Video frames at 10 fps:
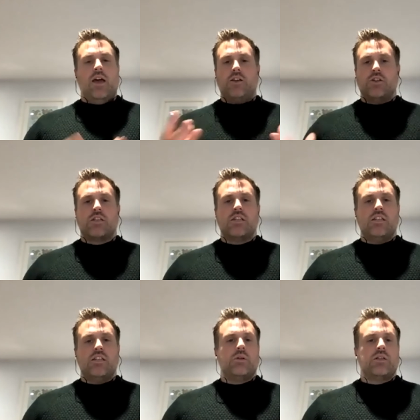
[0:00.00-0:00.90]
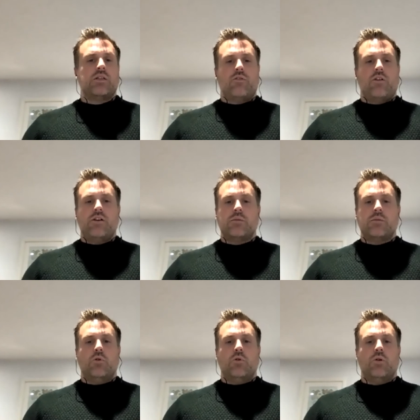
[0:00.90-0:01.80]
It just needs to be something very
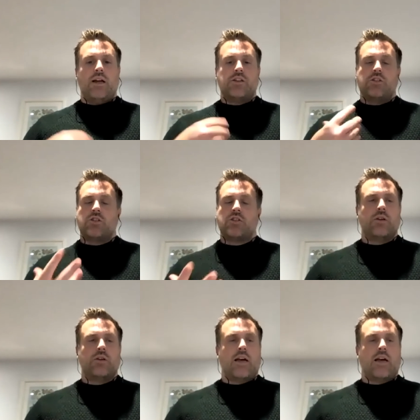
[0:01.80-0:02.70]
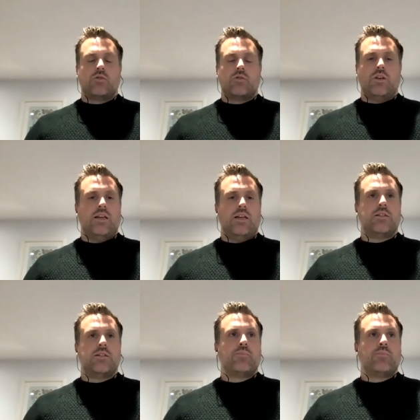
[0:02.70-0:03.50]
simple, and actually just doing that is all you need.